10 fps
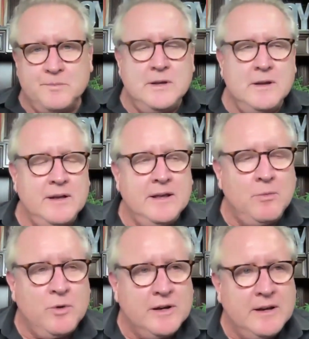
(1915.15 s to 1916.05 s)

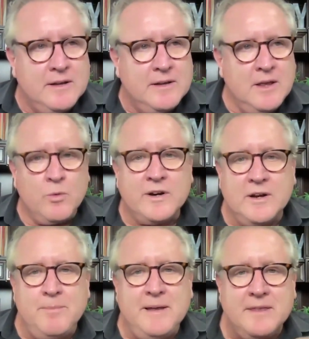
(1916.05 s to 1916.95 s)
we're gonna
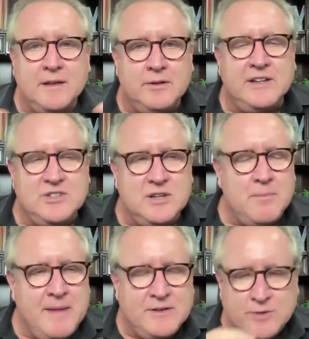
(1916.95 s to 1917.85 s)
be the glitch in
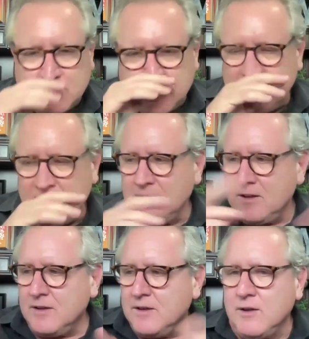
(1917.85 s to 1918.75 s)
the matrix
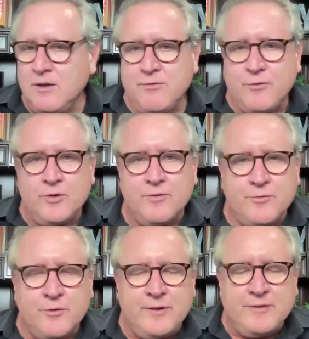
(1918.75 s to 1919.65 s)
for
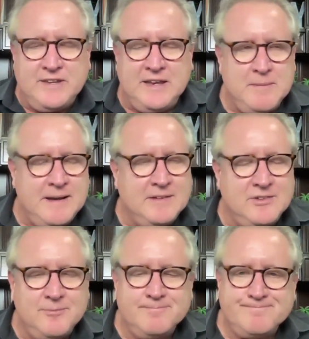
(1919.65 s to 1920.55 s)
15 minutes.